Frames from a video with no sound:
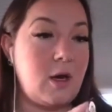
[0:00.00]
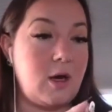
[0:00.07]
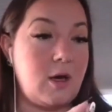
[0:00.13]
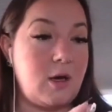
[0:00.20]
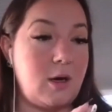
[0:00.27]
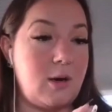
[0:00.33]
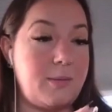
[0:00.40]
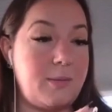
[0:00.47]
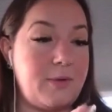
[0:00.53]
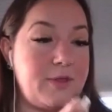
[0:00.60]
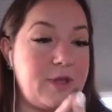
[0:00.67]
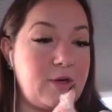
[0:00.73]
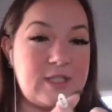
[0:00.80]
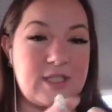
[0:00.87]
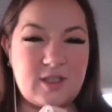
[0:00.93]

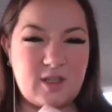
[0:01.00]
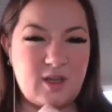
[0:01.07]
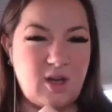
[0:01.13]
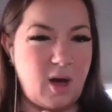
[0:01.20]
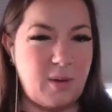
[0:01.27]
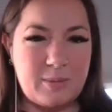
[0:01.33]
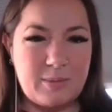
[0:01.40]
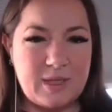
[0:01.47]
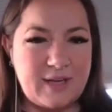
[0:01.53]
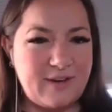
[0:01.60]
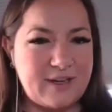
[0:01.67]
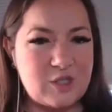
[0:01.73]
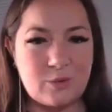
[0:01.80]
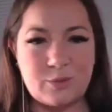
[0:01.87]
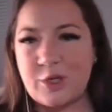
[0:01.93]
There's this common
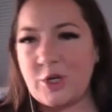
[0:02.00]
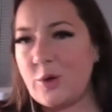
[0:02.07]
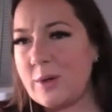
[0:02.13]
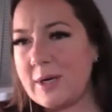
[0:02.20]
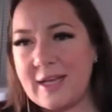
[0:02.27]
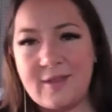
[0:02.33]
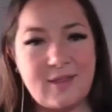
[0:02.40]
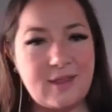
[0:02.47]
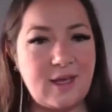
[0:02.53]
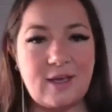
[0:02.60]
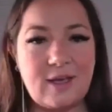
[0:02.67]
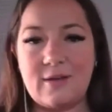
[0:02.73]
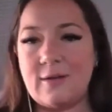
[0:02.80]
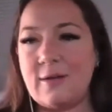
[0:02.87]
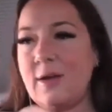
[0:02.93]
belief I don't know
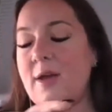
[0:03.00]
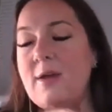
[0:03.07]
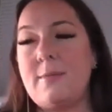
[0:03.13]
anything